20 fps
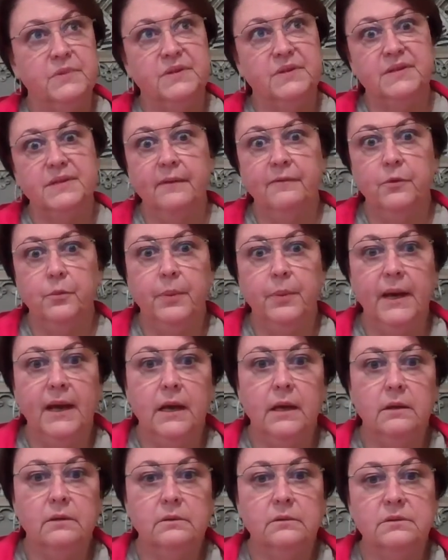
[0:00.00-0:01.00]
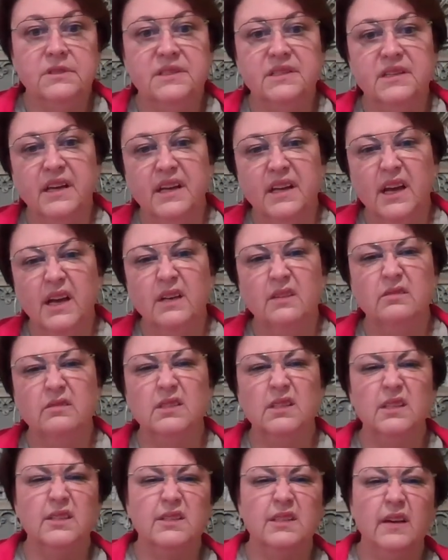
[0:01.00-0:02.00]
seven pounds, 10
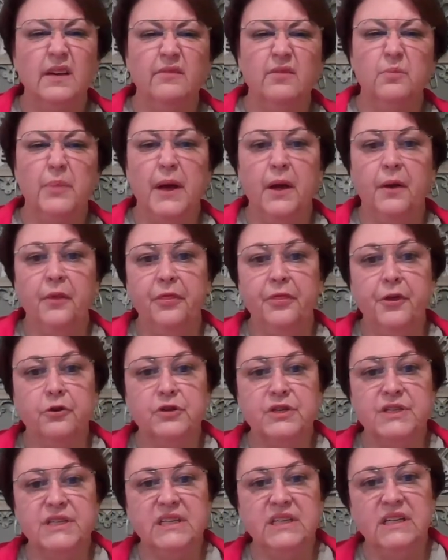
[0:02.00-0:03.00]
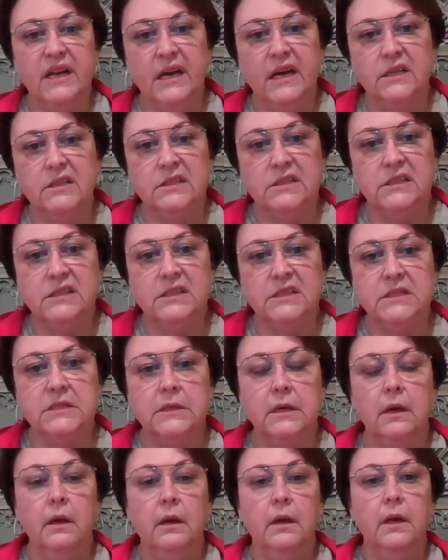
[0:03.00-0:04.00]
ounces, seven pound, 13
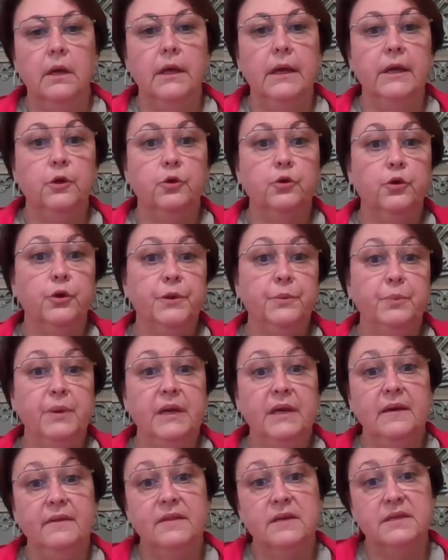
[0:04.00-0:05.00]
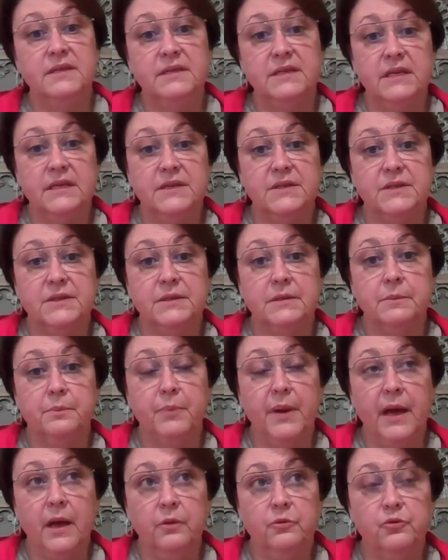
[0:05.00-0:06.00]
ounces. It could be in the six
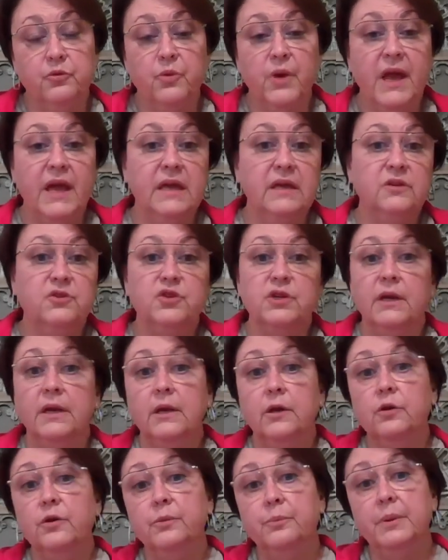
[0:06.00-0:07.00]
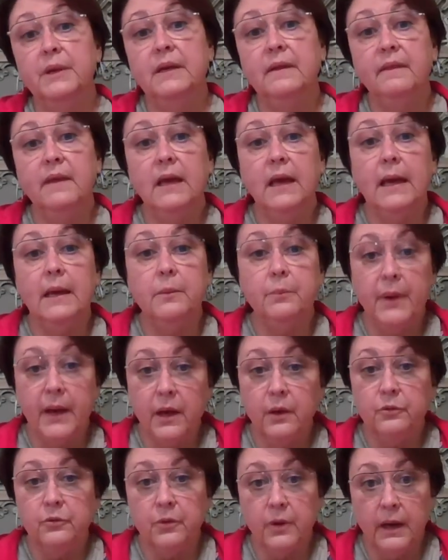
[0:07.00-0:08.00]
pound range, could be in the eight
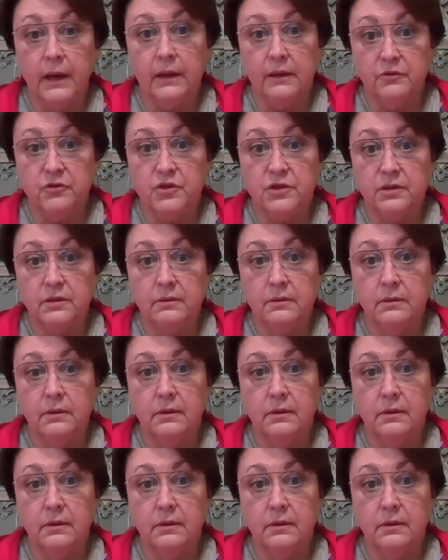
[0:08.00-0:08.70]
pound range.